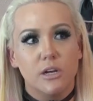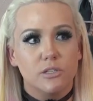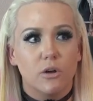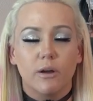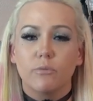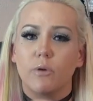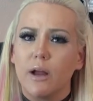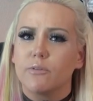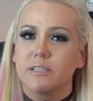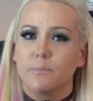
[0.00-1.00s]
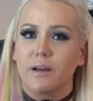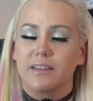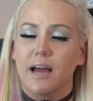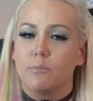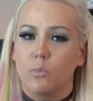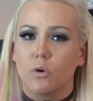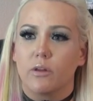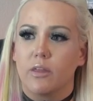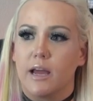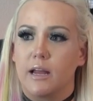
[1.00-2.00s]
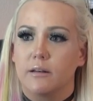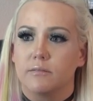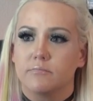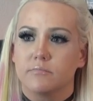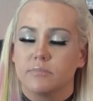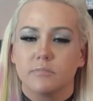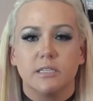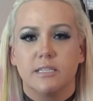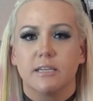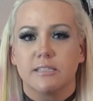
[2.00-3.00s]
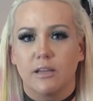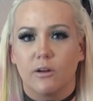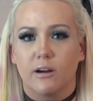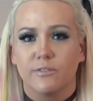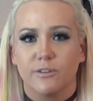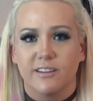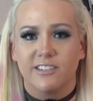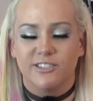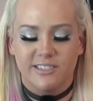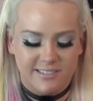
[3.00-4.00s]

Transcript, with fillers: So I, I respect that more than the DSLR footage.